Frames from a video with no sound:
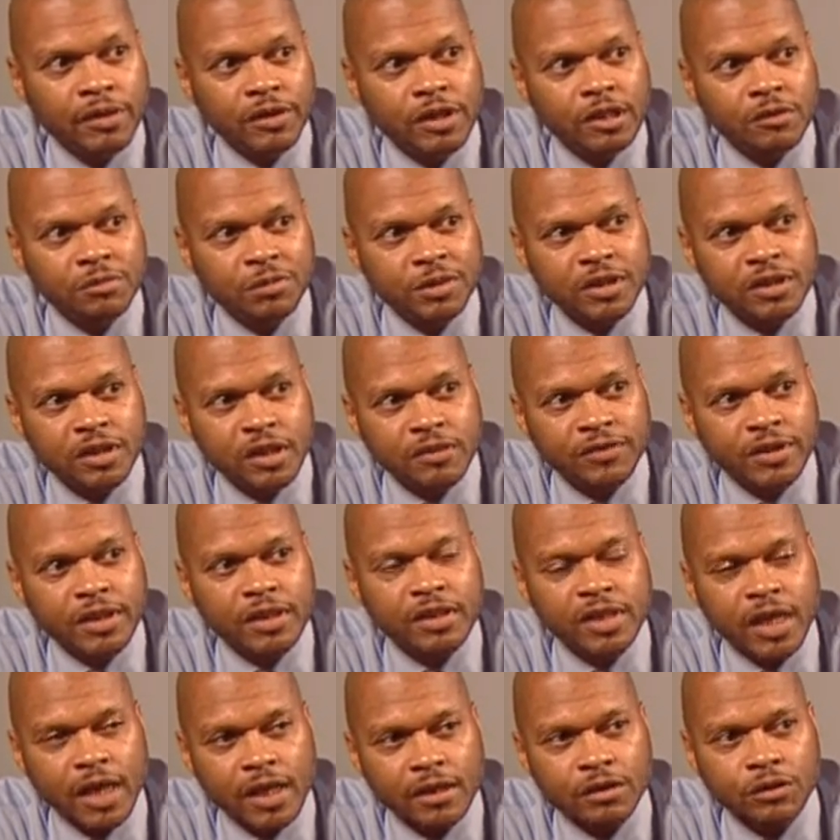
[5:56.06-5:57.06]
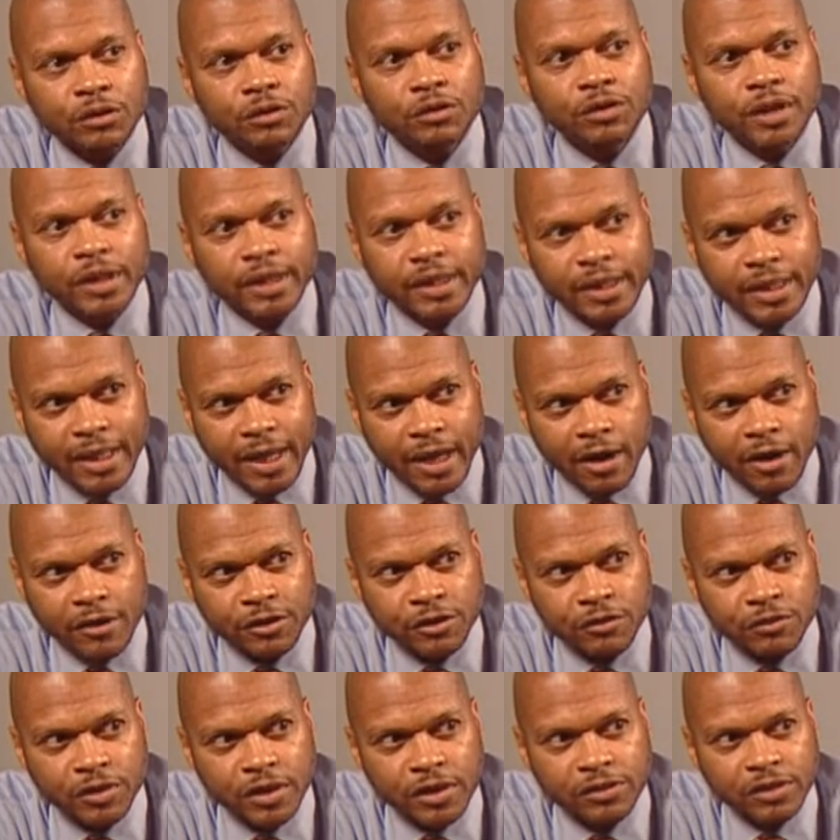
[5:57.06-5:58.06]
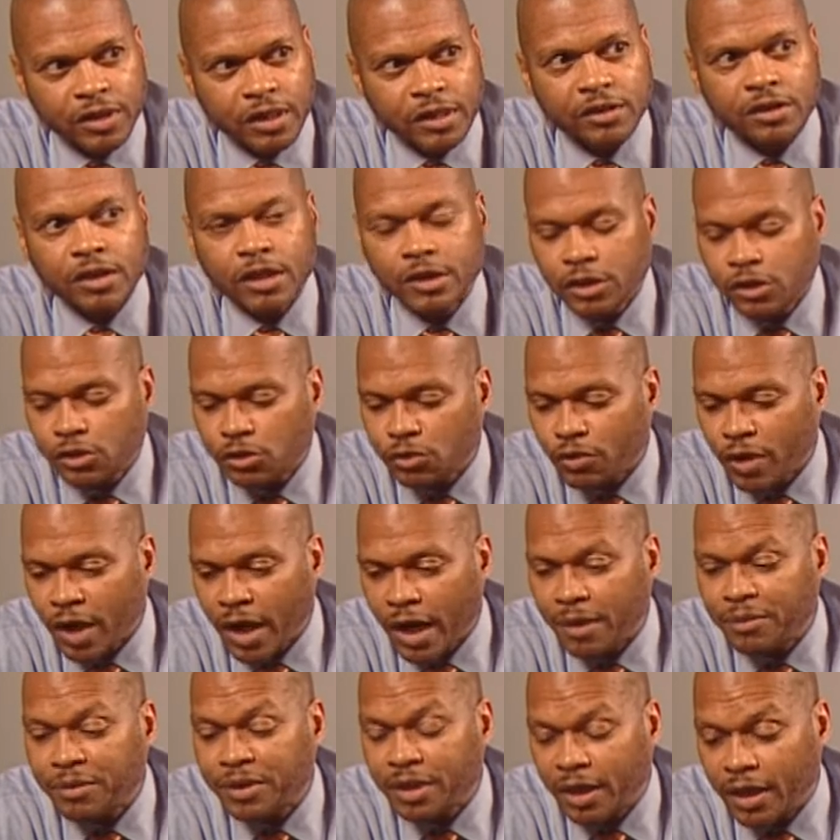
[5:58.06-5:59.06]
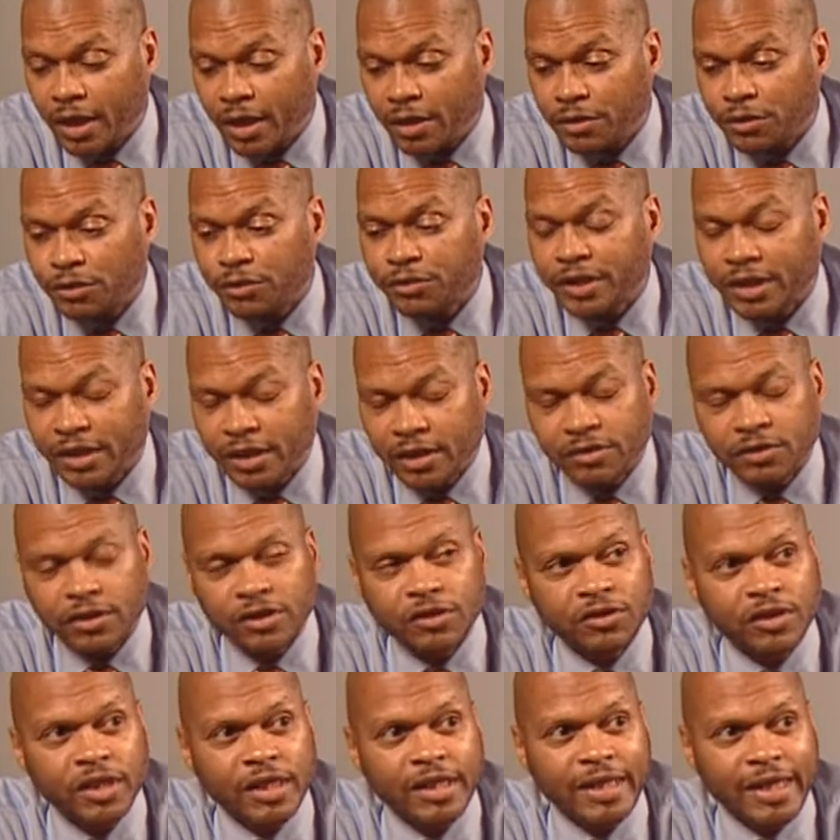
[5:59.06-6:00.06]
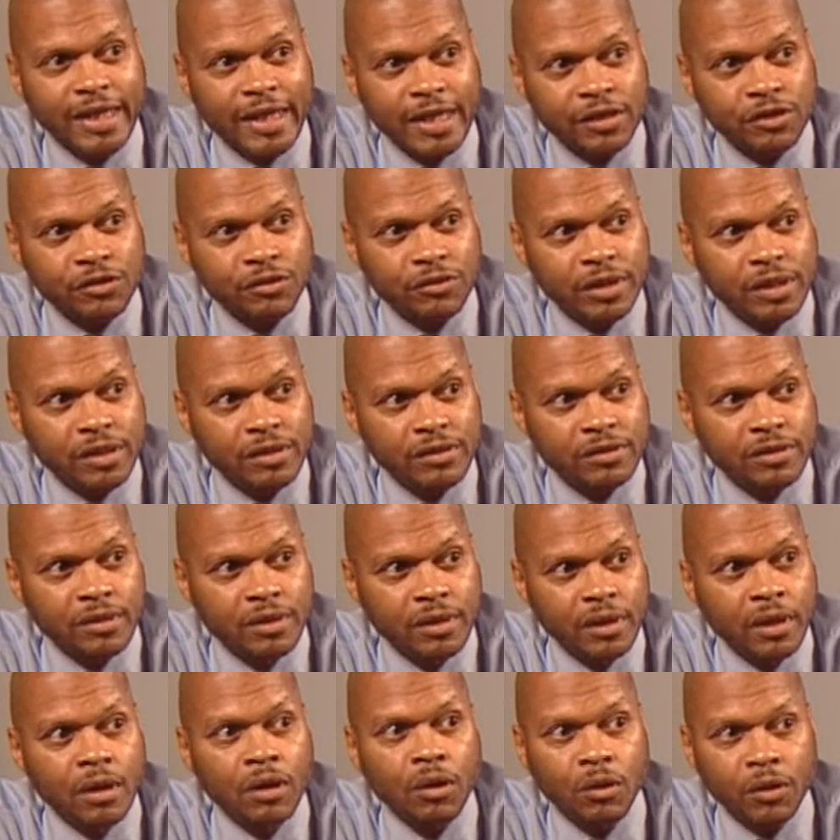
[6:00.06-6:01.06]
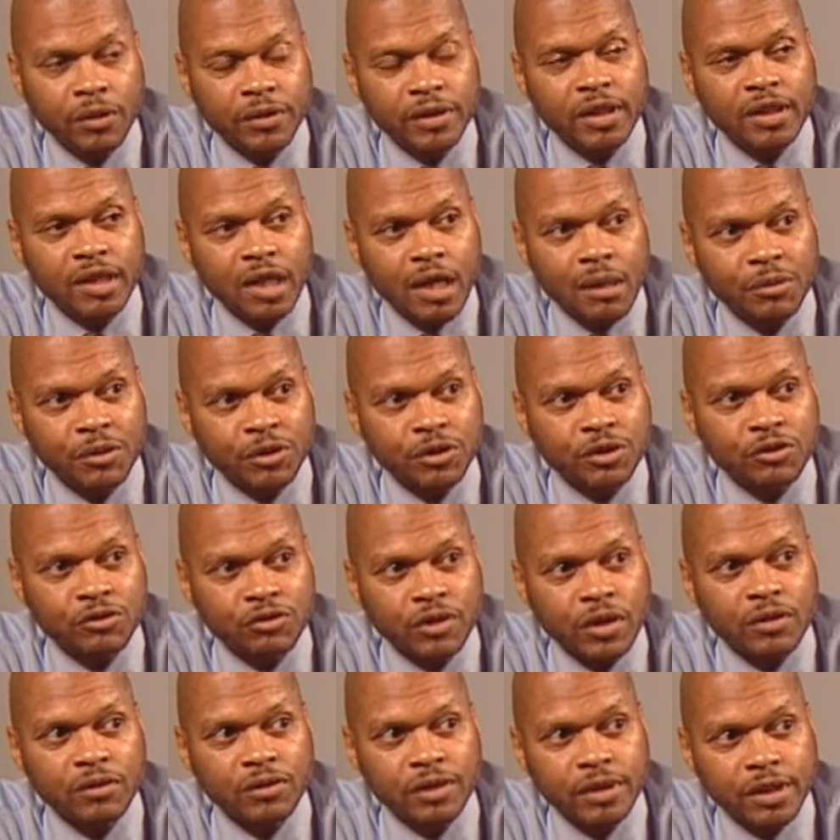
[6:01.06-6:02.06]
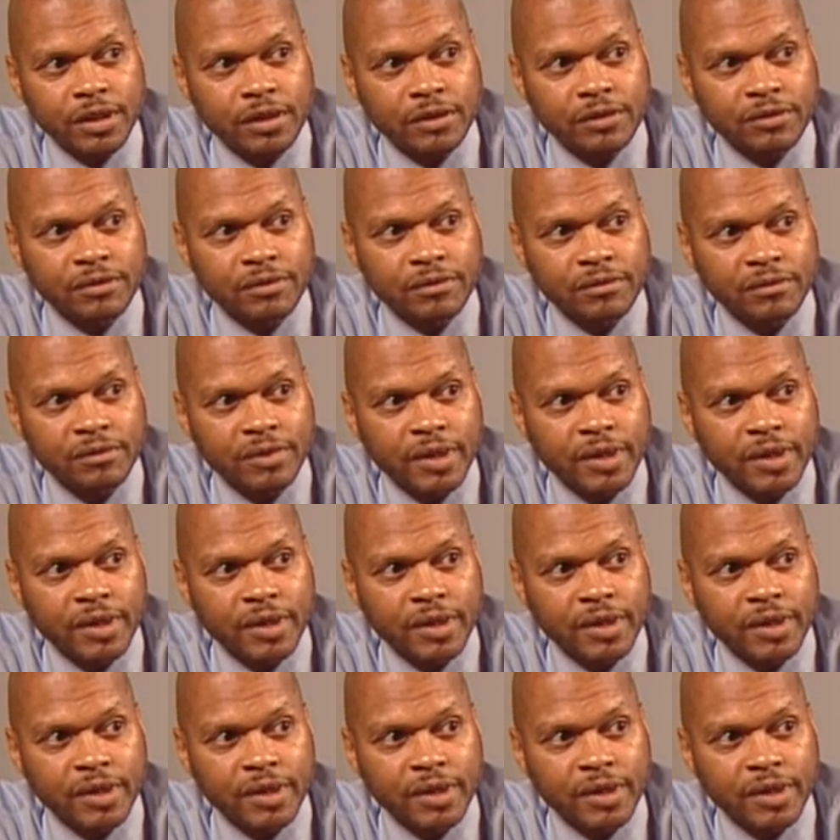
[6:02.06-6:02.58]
the specific technical characteristics described under the ECCN entries on the Commerce Control List.